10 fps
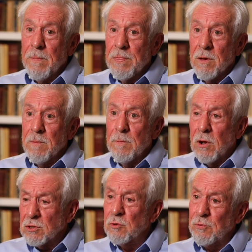the
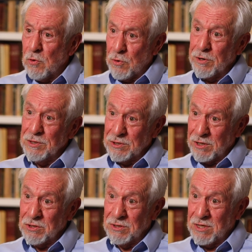multiple
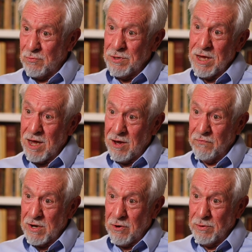organizations that we have
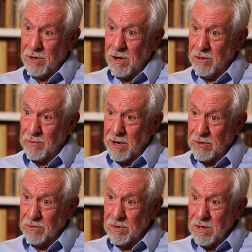now in
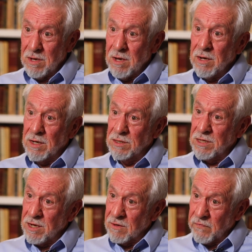Colorado can
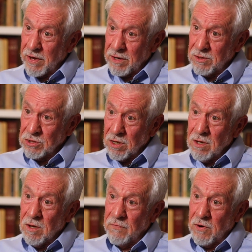take advantage
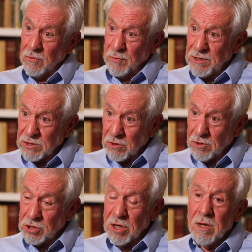of our
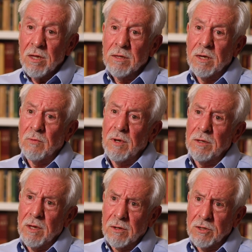research,
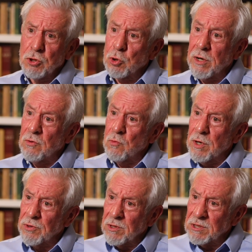that can join
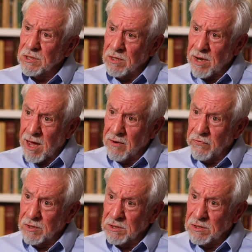with us in
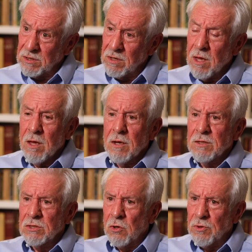advocacy
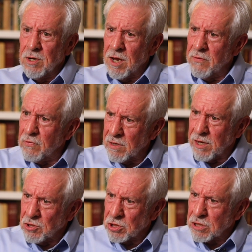so that every
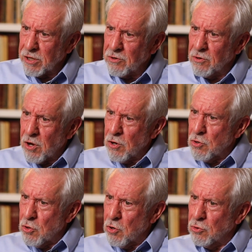legislator
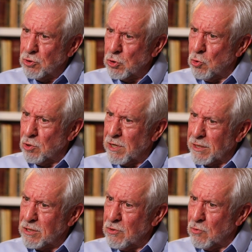knows who the
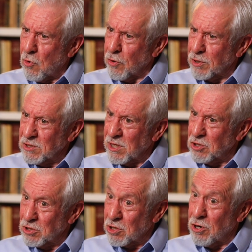Latino
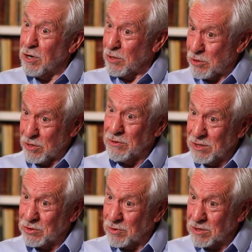organizations are in their
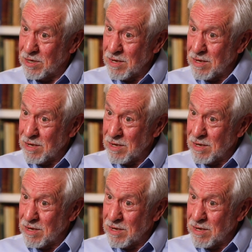district,